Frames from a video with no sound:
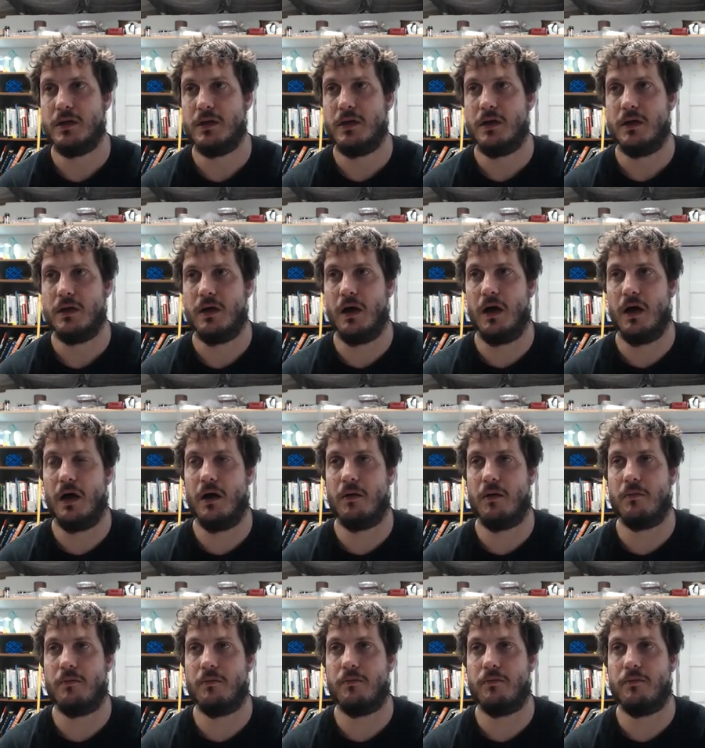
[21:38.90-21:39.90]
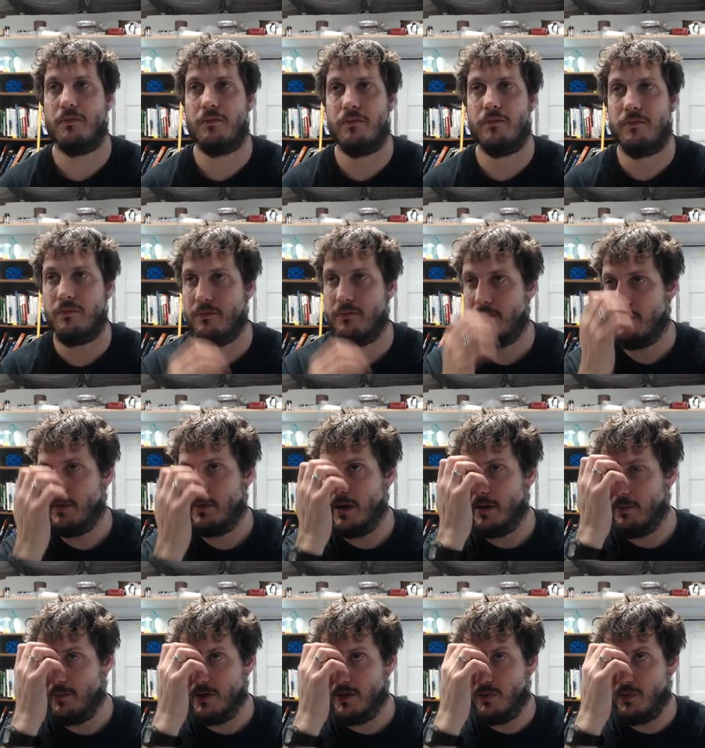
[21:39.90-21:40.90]
and
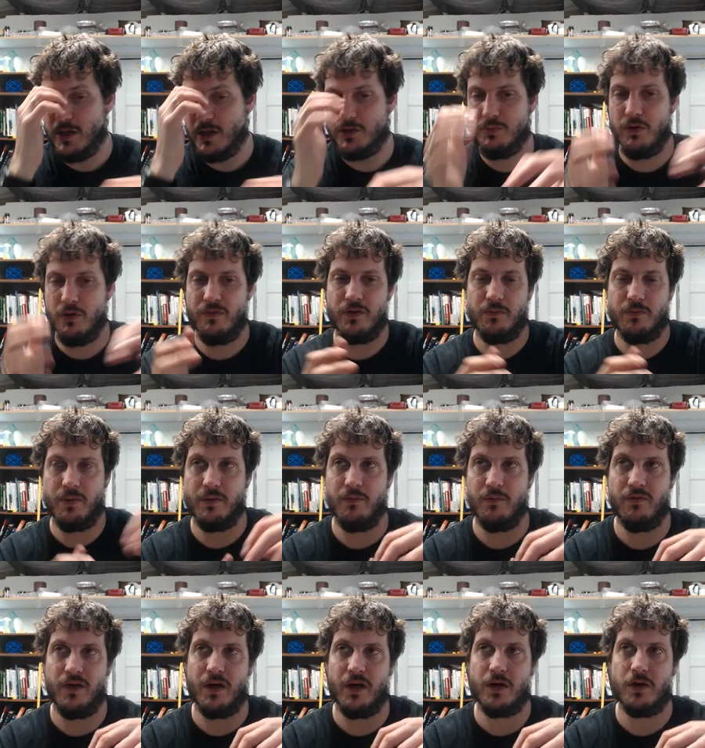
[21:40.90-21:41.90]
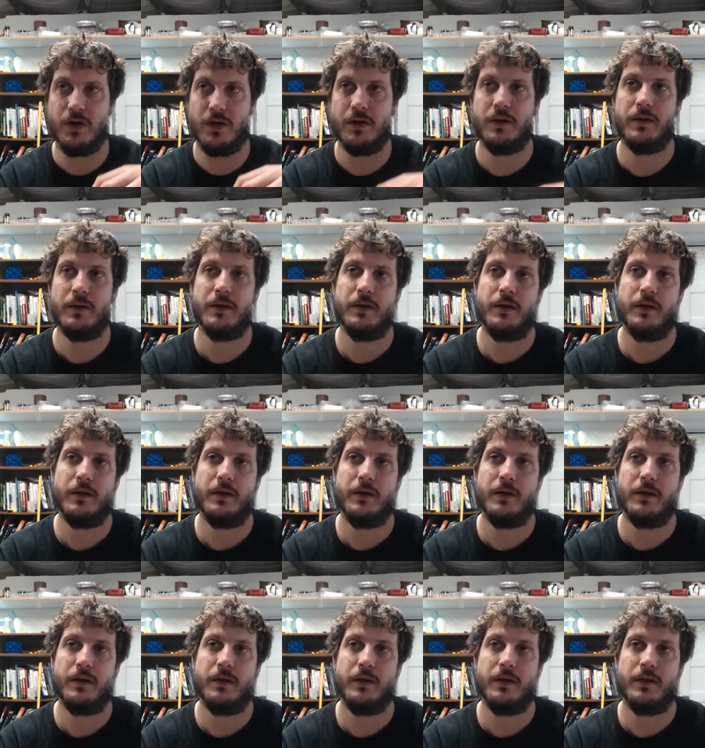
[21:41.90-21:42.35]
between each move, it'll be moved 100.